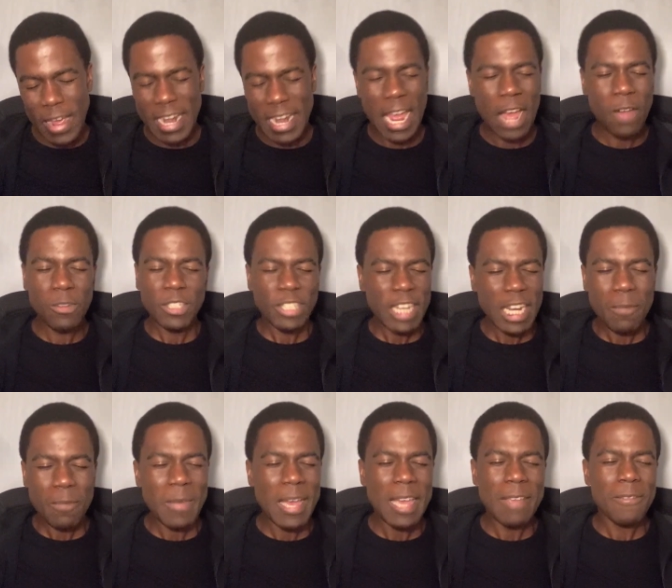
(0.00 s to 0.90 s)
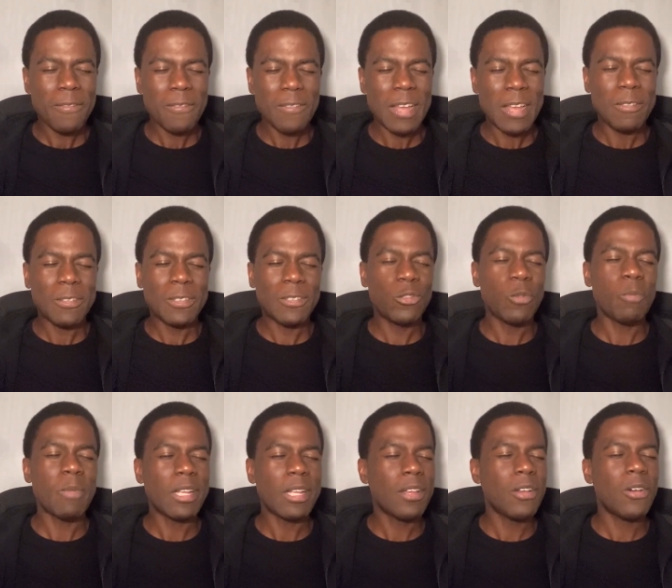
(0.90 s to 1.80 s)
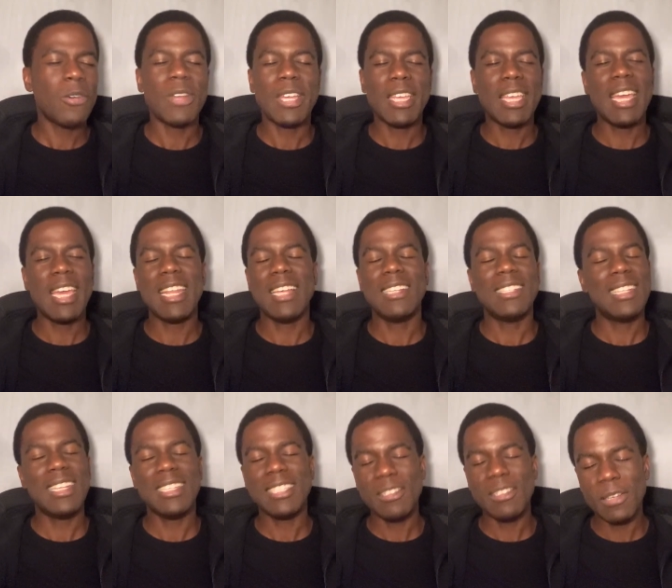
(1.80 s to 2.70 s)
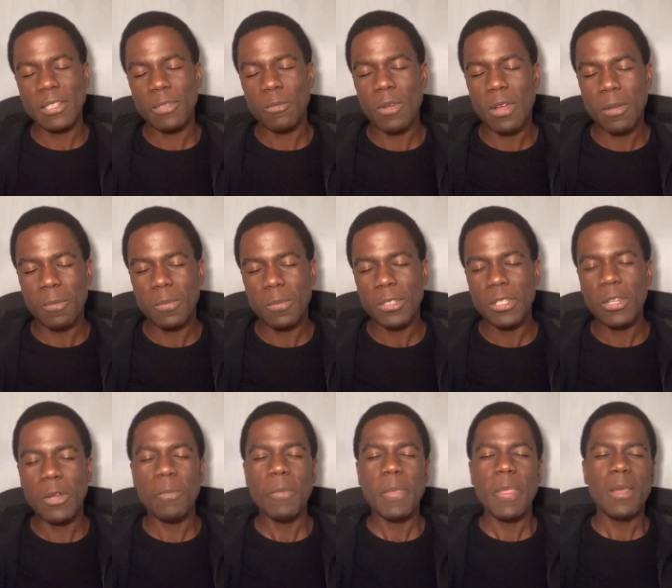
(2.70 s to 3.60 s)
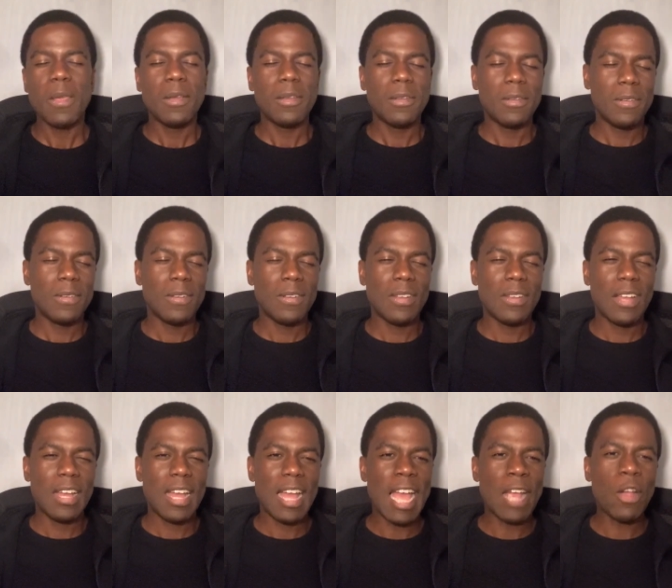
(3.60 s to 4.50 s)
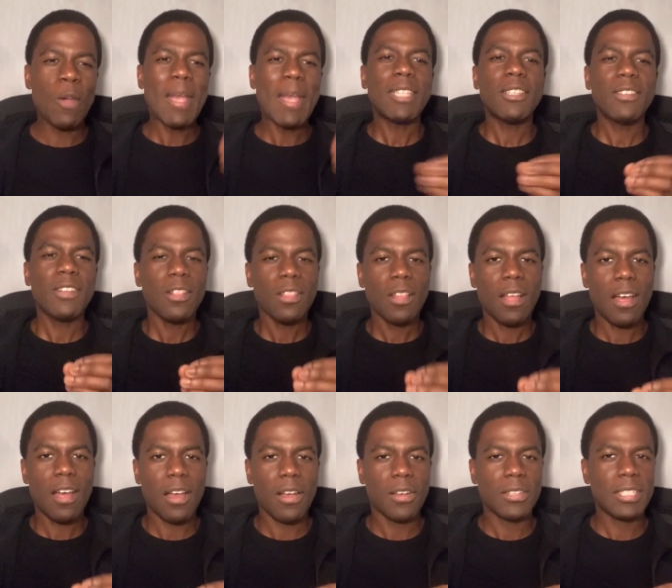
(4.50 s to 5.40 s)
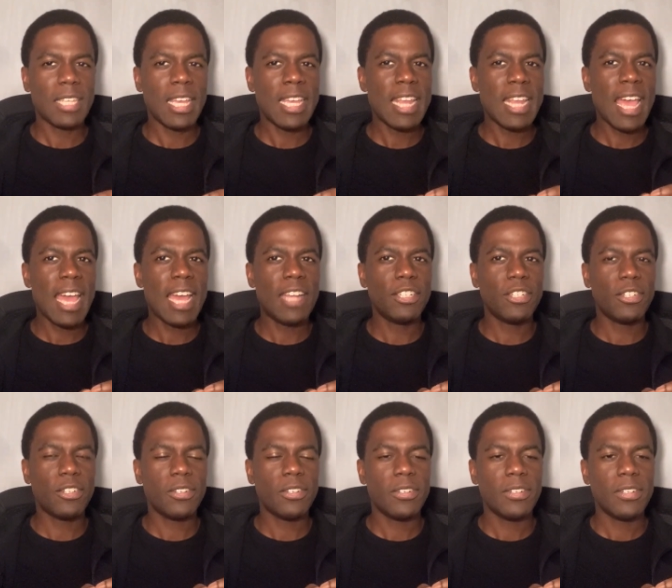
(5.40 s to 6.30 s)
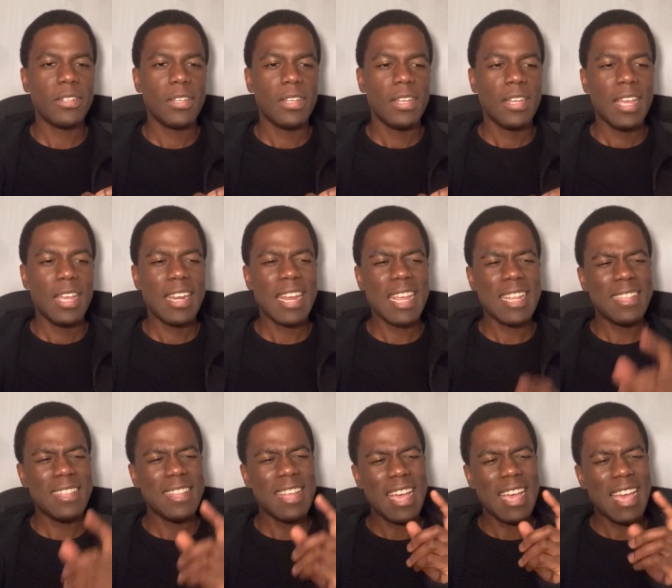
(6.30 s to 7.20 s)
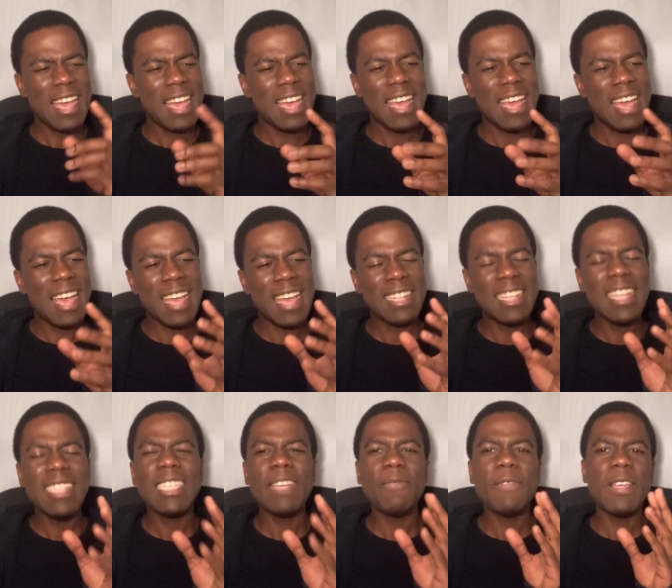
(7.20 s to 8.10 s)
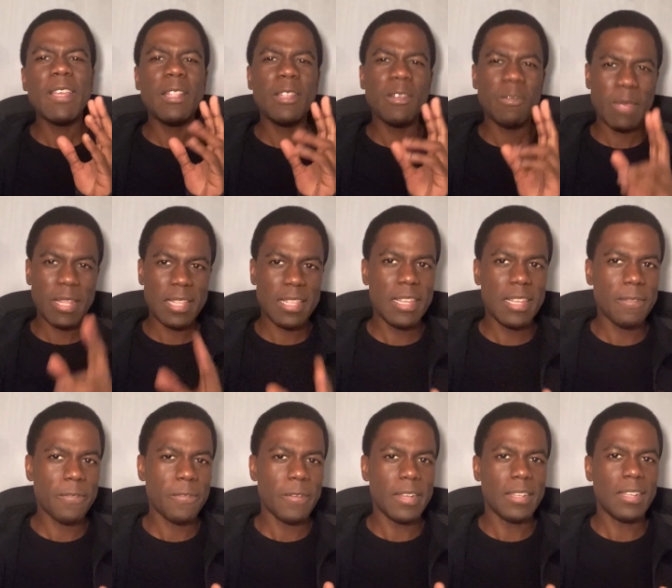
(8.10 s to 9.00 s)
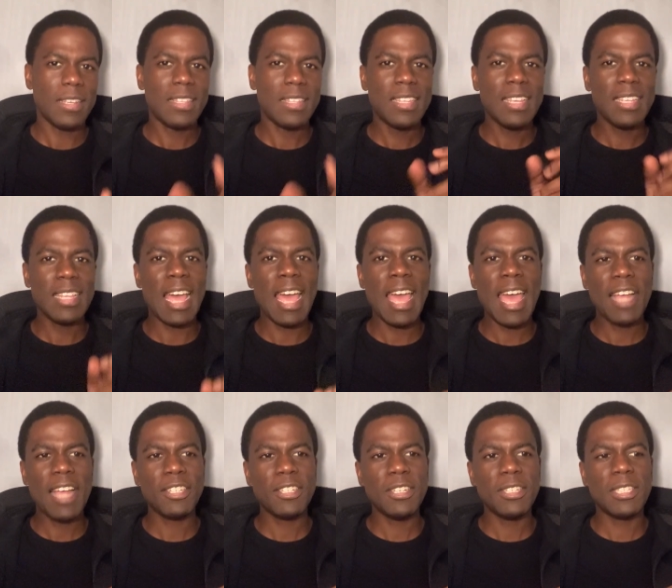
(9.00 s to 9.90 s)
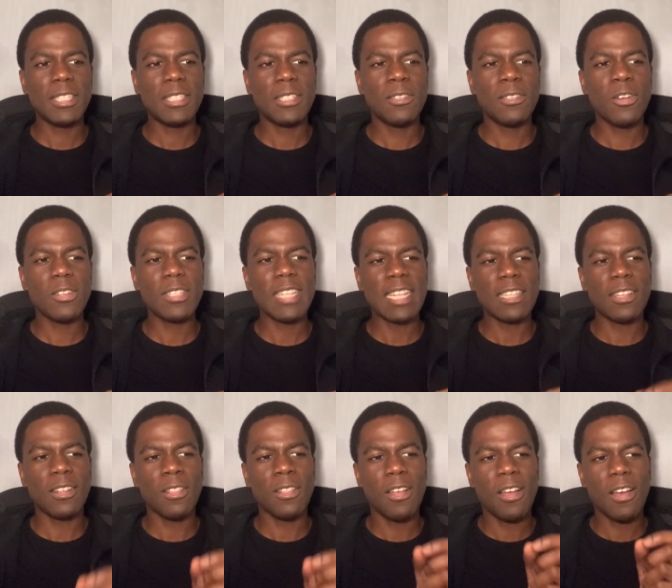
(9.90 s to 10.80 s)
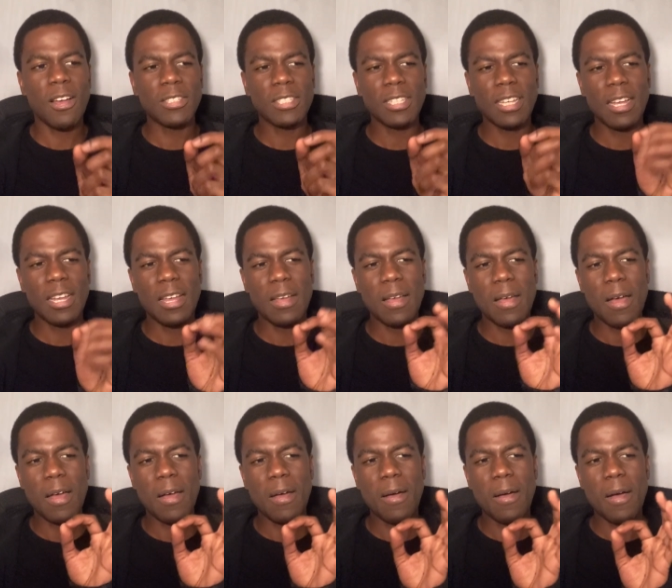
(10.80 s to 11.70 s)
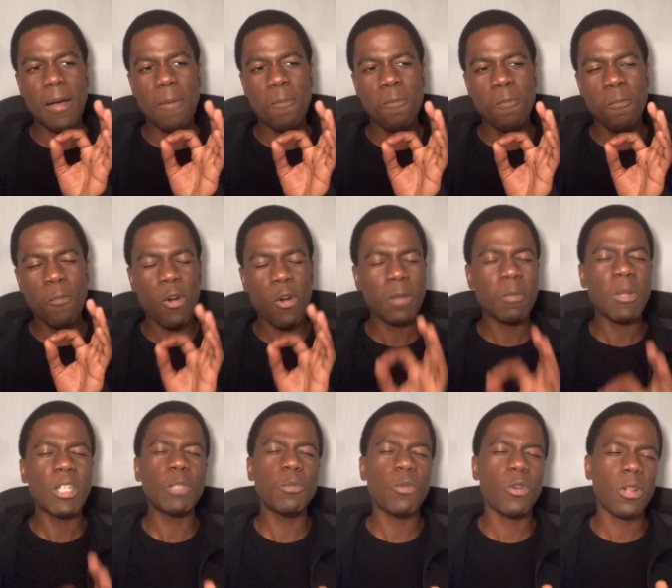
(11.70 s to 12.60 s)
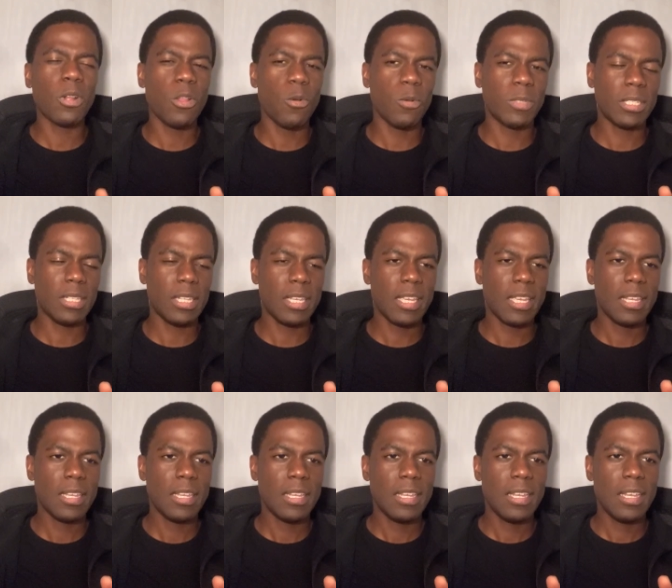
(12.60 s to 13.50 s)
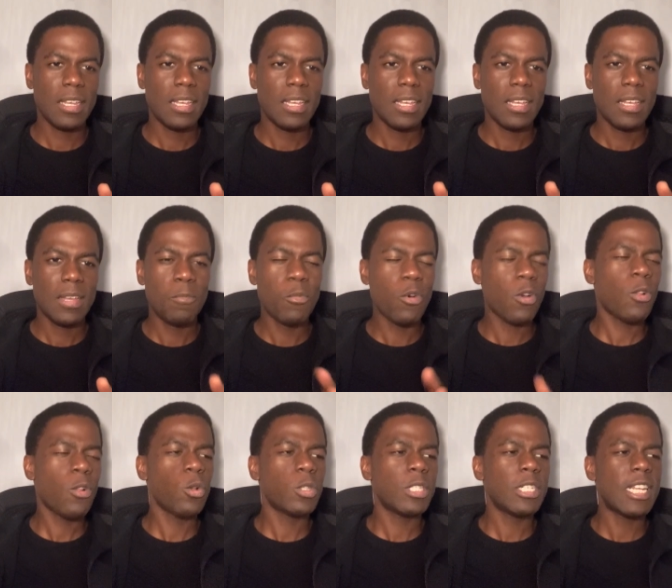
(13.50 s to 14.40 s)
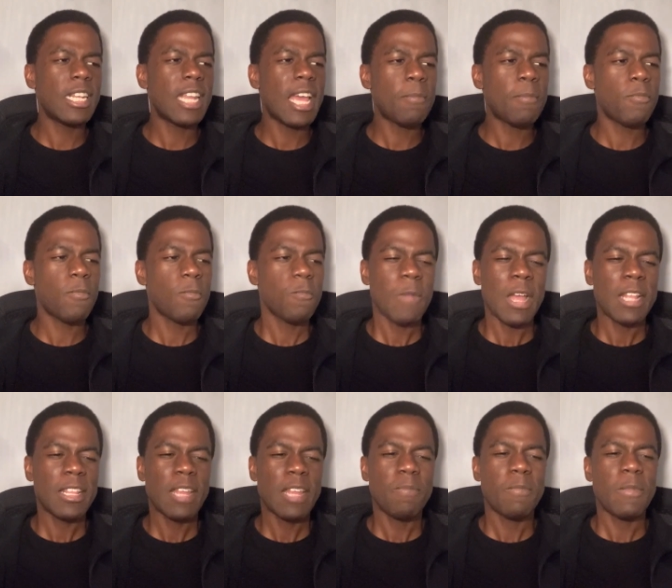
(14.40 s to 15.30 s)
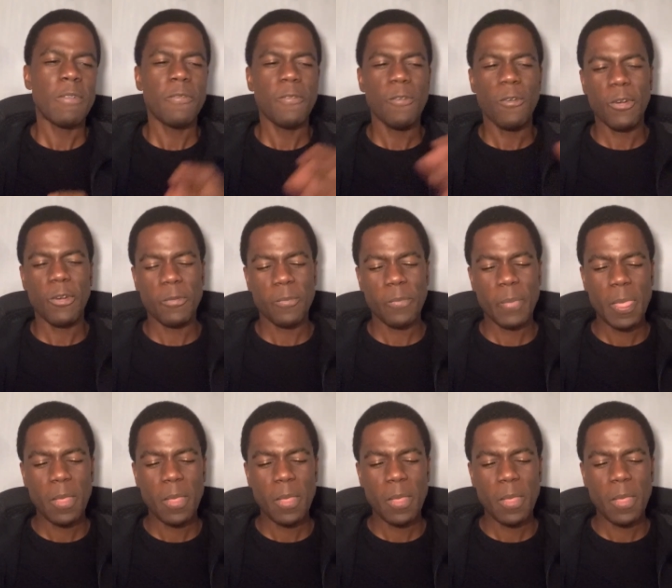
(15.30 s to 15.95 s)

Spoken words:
I'll check my stupid code again. Let's see what's wrong. So I go back to the logs in Azure, and I did something a little bit different. I actually looked at the logs much more closely than I did before.